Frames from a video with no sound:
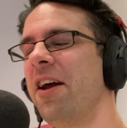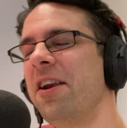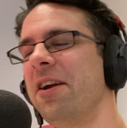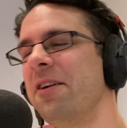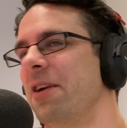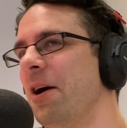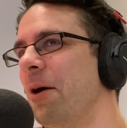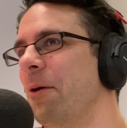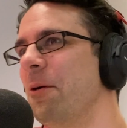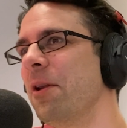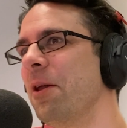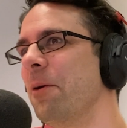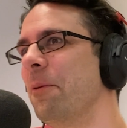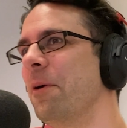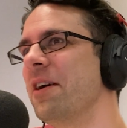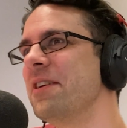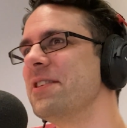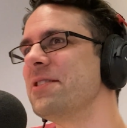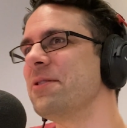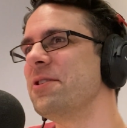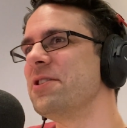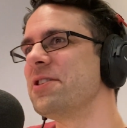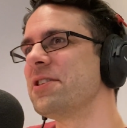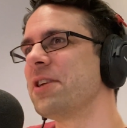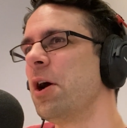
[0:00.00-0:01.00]
don't know all the words,
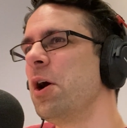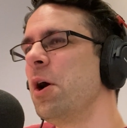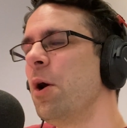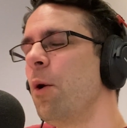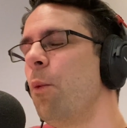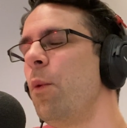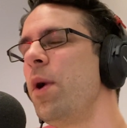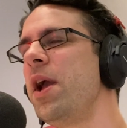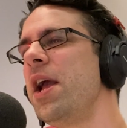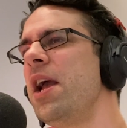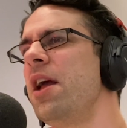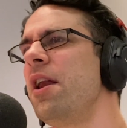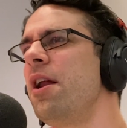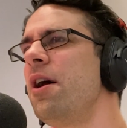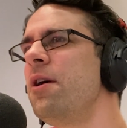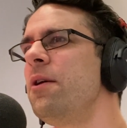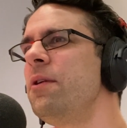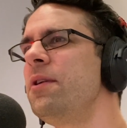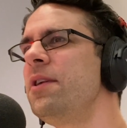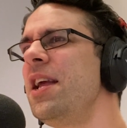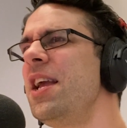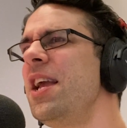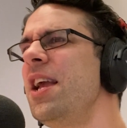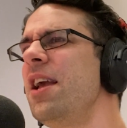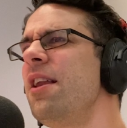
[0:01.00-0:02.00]
so I just go, we
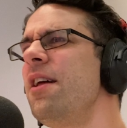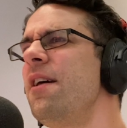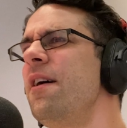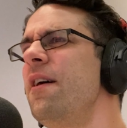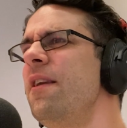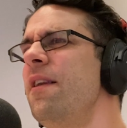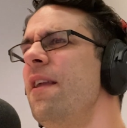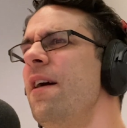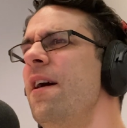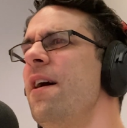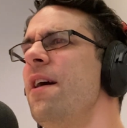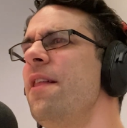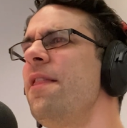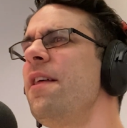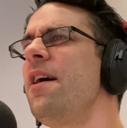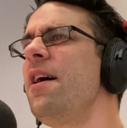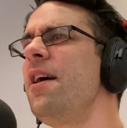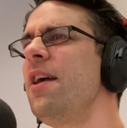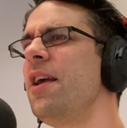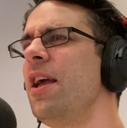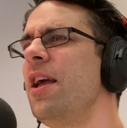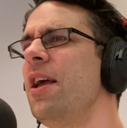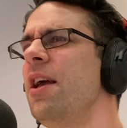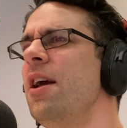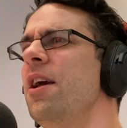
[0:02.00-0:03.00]
don't need another
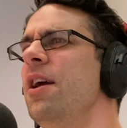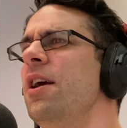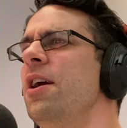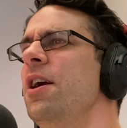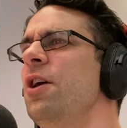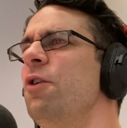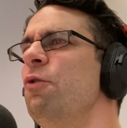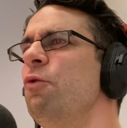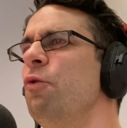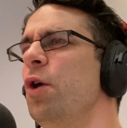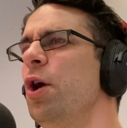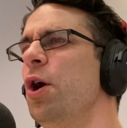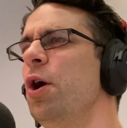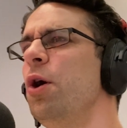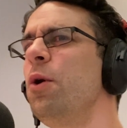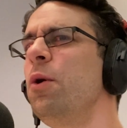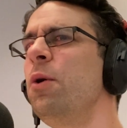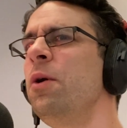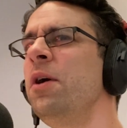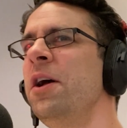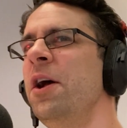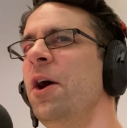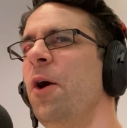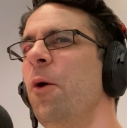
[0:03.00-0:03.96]
hero.